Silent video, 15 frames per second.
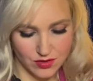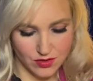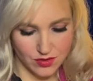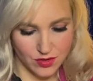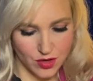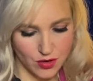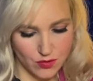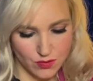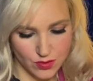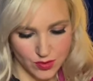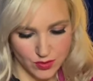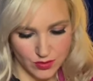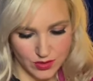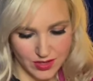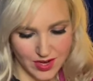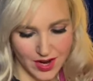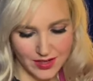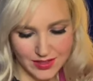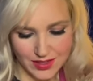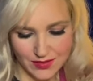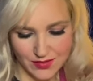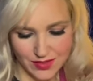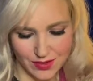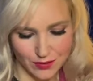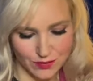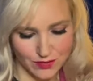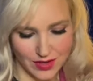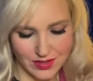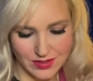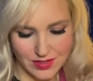No road, not even the
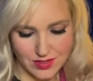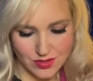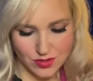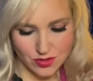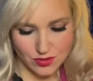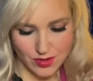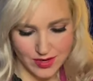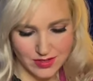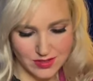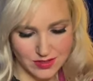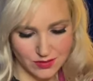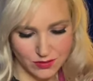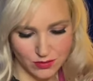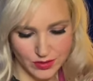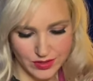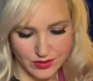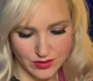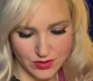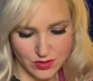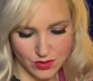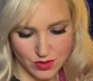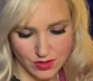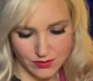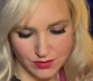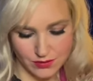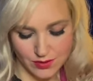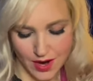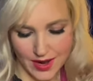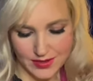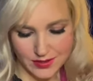faintest trace of wheels or of a
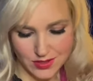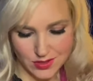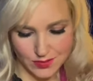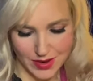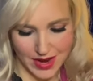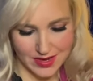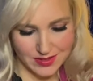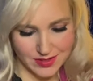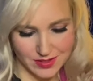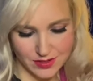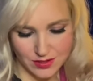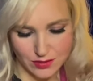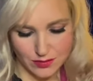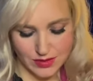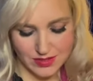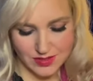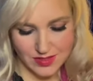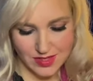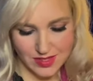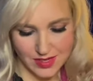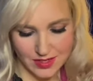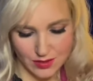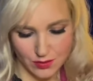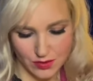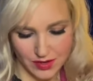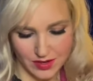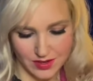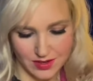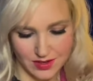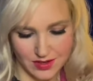rider's passing, could be seen
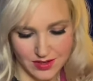anywhere.